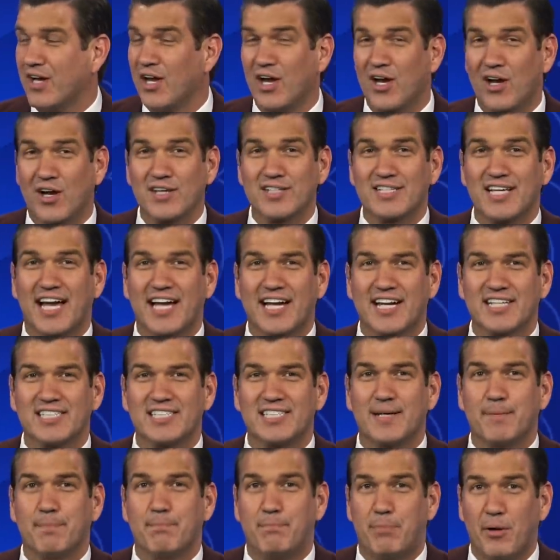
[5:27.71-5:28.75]
because I could
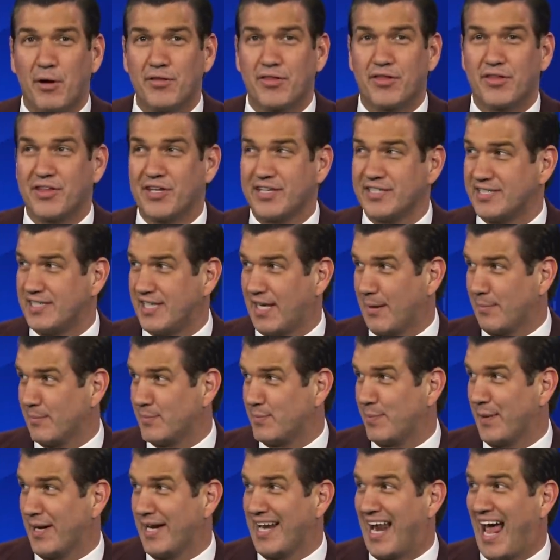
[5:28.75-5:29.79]
see both of these teams
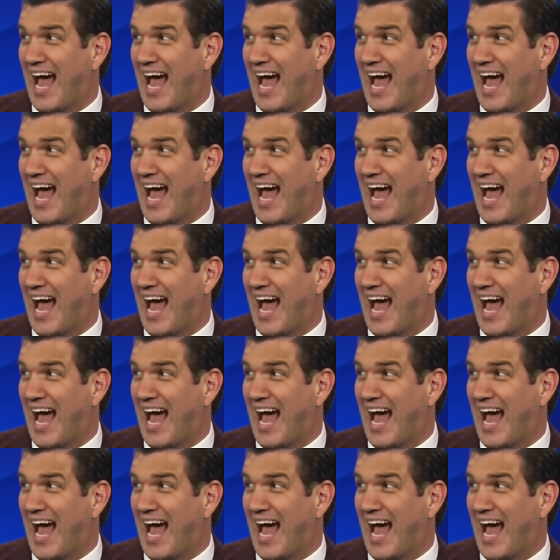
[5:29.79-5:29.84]
being